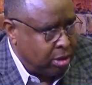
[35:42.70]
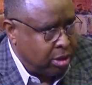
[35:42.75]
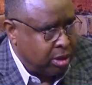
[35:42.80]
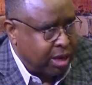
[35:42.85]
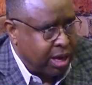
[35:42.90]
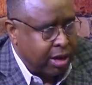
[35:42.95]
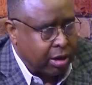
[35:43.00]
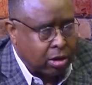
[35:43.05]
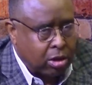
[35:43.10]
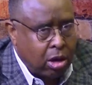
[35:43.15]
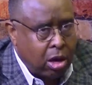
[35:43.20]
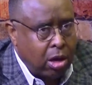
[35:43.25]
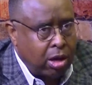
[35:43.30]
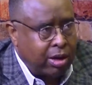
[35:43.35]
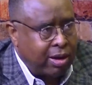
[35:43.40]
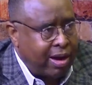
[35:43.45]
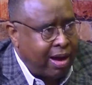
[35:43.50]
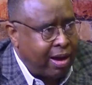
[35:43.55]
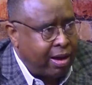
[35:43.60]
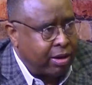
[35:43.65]
You got to call
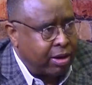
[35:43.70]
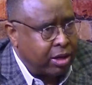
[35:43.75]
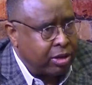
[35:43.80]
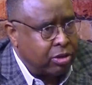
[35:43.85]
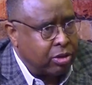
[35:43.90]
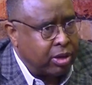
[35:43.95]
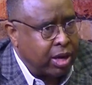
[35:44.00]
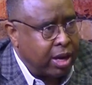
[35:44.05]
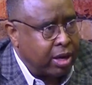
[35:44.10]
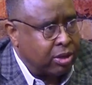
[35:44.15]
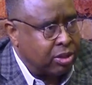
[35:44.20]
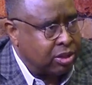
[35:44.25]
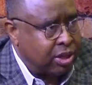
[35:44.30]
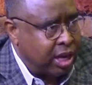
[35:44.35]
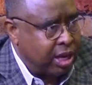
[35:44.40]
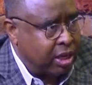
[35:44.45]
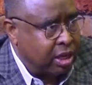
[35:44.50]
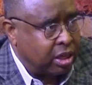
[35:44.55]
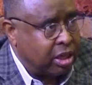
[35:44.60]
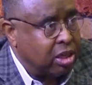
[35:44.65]
it out, and you got to
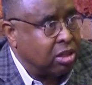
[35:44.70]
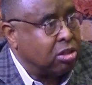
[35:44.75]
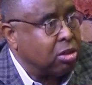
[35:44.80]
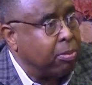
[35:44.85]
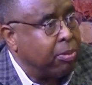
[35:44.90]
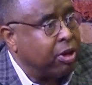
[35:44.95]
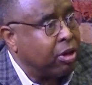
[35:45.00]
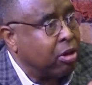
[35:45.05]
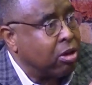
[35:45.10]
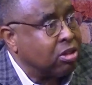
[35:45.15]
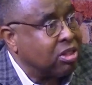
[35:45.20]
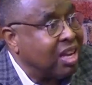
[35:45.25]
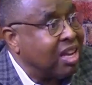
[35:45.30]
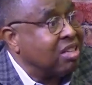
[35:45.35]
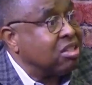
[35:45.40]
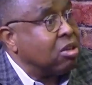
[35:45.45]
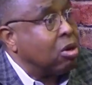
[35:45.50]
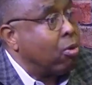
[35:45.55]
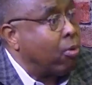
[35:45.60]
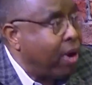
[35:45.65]
stand against it because that's
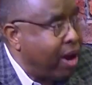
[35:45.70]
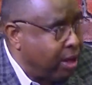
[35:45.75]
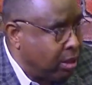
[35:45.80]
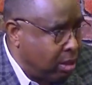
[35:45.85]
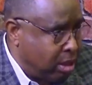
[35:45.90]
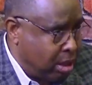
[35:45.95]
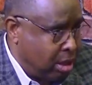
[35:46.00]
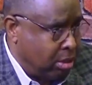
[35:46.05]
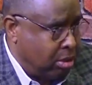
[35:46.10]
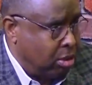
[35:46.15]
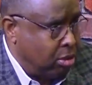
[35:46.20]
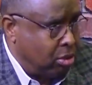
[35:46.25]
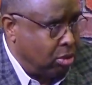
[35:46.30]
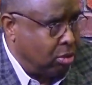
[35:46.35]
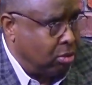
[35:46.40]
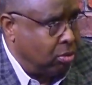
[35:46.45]
the right thing to do.